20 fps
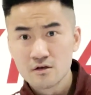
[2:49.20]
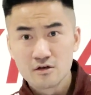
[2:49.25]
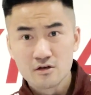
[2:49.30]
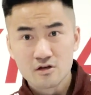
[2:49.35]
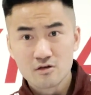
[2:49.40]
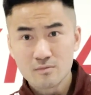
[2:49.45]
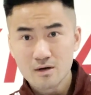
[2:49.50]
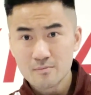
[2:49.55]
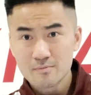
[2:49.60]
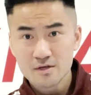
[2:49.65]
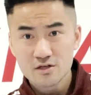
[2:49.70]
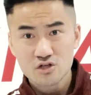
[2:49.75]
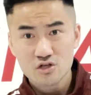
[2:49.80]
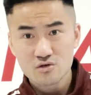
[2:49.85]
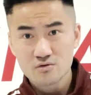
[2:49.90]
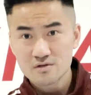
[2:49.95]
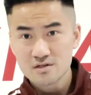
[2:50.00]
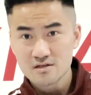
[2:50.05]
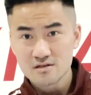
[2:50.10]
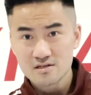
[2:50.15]
You might be
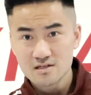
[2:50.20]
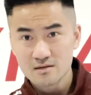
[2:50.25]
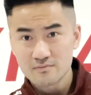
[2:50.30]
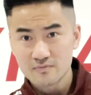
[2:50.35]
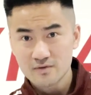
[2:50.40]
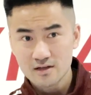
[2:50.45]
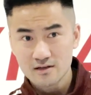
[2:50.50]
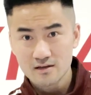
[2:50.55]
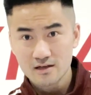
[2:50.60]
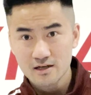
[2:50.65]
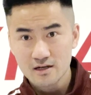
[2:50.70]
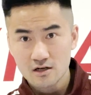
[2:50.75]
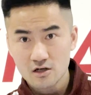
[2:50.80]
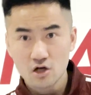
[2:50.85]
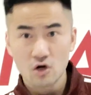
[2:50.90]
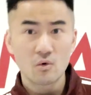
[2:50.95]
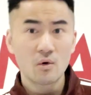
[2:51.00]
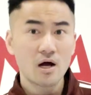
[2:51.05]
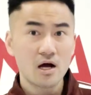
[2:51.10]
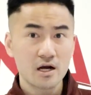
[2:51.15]
choosing something like
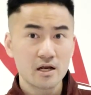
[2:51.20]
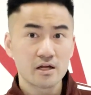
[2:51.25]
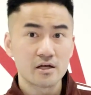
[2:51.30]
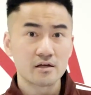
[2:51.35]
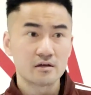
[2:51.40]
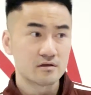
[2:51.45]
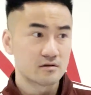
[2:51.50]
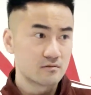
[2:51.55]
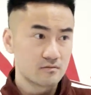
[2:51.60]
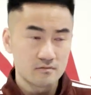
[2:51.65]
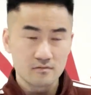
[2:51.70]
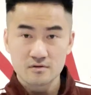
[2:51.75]
karate.